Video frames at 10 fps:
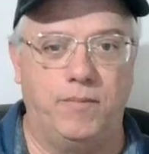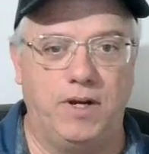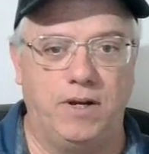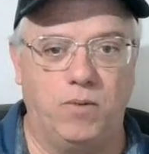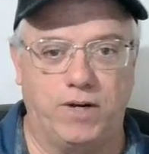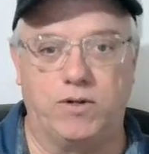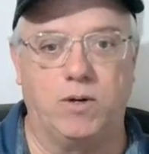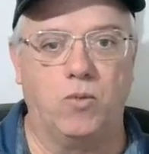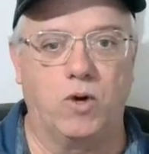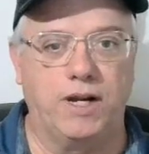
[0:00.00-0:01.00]
uh, whatever
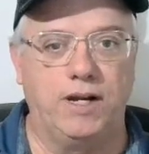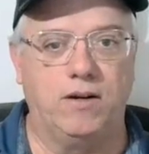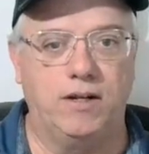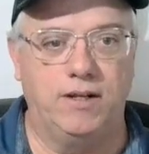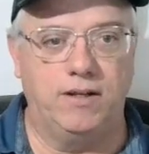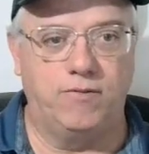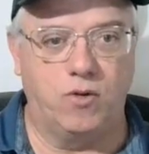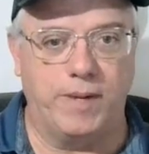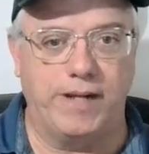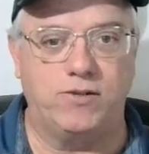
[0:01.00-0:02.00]
I'm working on
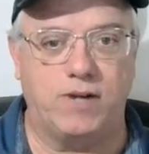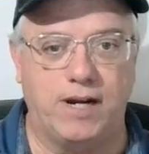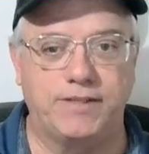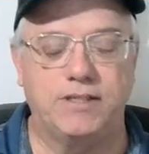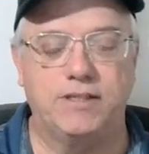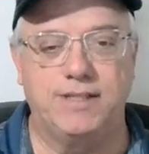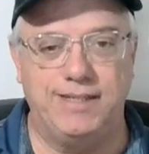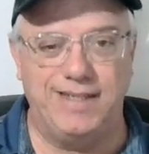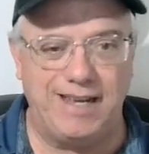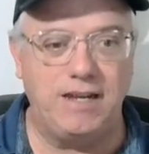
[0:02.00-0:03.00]
for my drafts
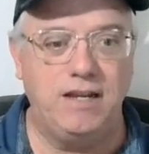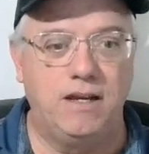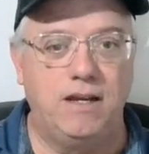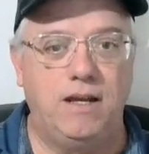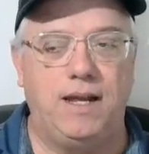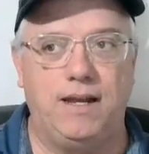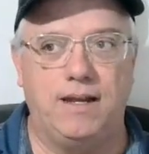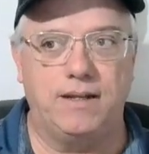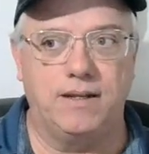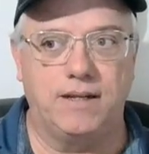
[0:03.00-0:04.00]
today
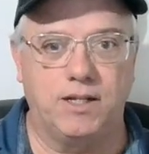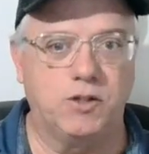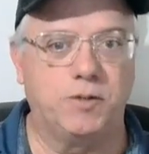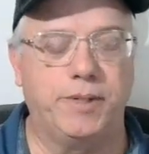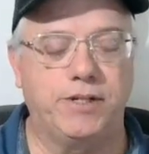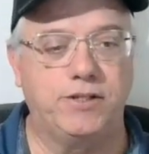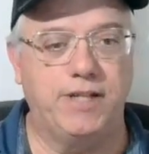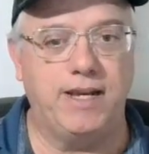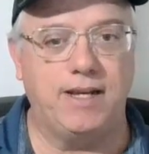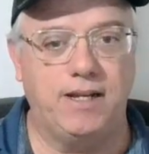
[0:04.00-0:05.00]
and uh, get those pictures
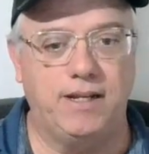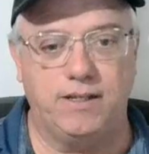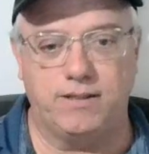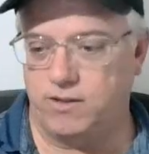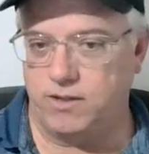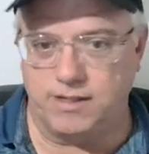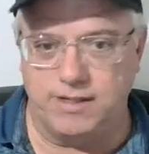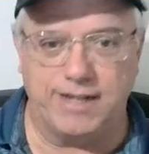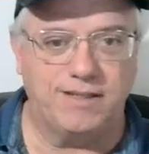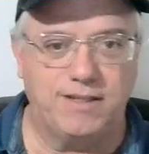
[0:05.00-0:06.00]
taken. And this, so this
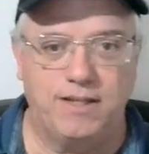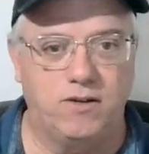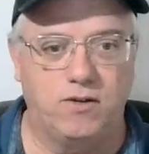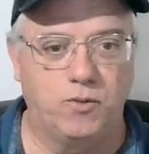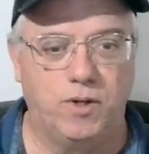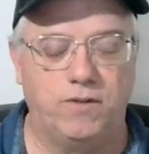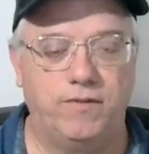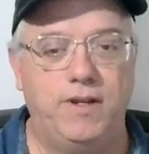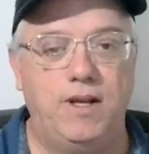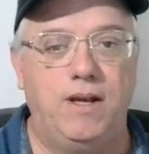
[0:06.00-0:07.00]
next 10 or
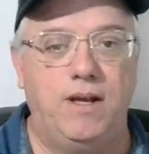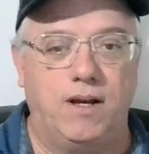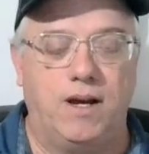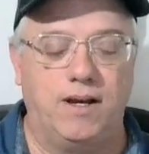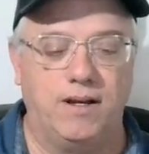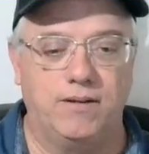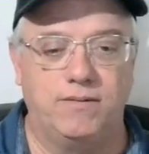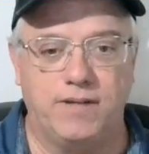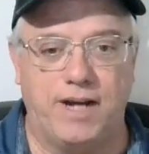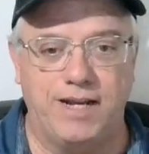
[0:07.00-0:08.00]
12 uh,
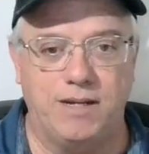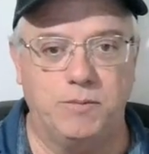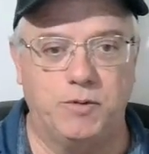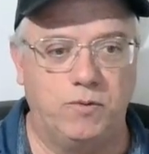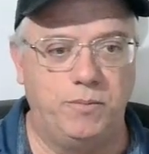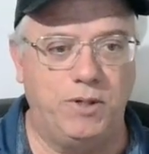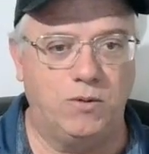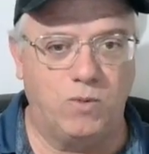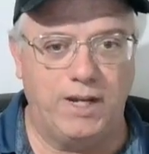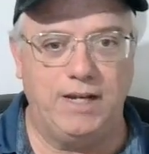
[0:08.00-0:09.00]
items will be
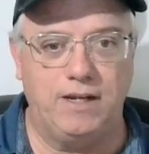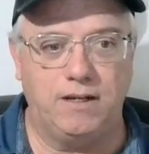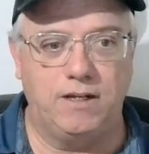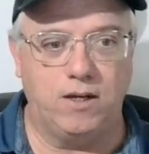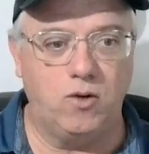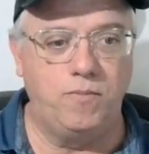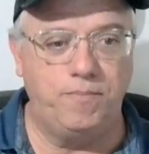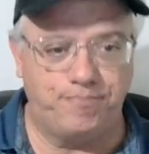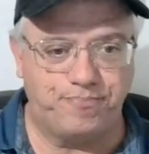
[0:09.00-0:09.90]
ready to go.